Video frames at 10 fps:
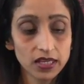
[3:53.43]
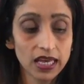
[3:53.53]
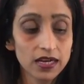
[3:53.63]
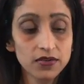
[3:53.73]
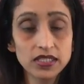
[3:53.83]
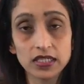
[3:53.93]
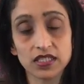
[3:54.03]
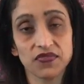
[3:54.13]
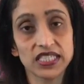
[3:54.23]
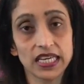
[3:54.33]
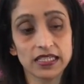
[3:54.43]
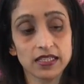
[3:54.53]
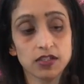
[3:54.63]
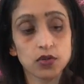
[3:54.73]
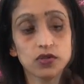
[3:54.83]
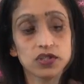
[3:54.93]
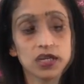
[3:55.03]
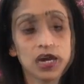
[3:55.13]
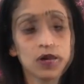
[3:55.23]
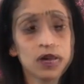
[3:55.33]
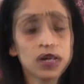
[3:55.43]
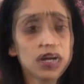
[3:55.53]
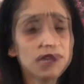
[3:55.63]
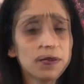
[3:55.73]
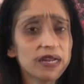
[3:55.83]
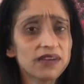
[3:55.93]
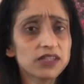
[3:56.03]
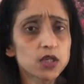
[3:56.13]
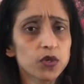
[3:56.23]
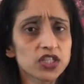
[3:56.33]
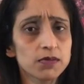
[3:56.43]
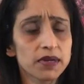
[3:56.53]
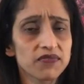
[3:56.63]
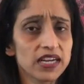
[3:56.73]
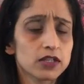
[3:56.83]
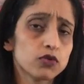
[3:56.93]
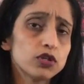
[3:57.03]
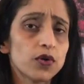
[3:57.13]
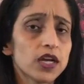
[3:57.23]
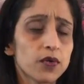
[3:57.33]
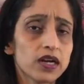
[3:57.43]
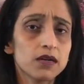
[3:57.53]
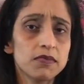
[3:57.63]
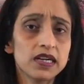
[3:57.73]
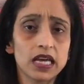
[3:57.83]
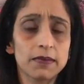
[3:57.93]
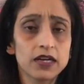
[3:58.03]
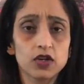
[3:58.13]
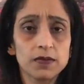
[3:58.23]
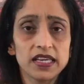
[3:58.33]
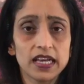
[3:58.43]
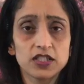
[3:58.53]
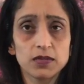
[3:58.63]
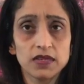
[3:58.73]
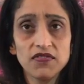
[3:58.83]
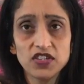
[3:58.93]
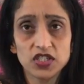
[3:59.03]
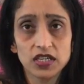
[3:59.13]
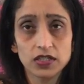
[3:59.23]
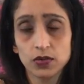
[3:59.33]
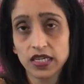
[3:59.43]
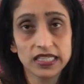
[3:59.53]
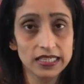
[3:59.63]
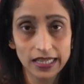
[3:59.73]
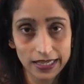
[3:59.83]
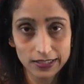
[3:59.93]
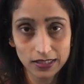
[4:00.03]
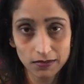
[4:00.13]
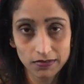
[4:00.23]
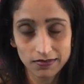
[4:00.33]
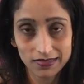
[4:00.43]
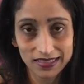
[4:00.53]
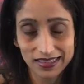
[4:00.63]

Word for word: calories, it's a fantastic source. Now, a lot of people have this question, but if I don't drink regular milk, am I going to be calcium deficient? Don't I need calcium?